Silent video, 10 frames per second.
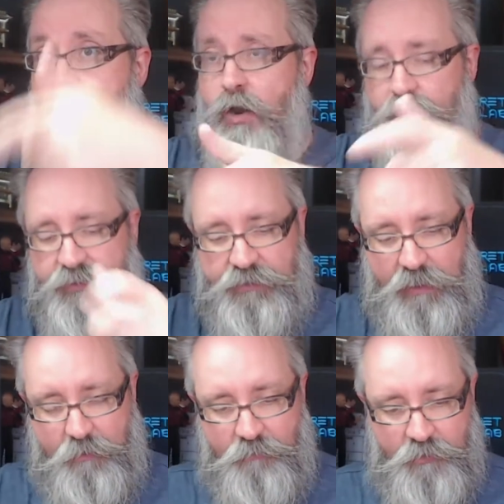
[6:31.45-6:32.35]
on the
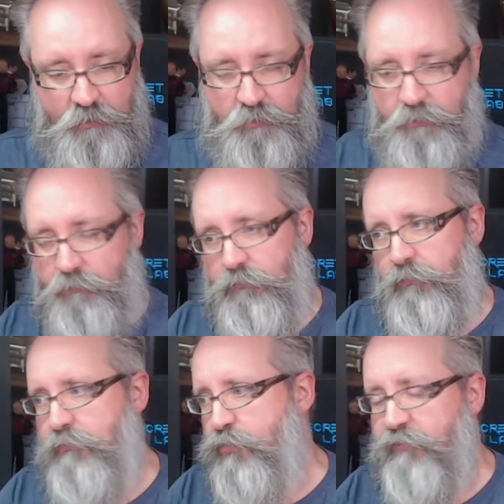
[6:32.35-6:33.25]
same
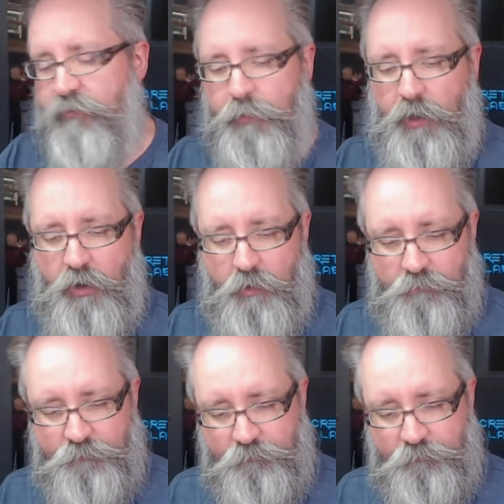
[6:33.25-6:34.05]
movable arm,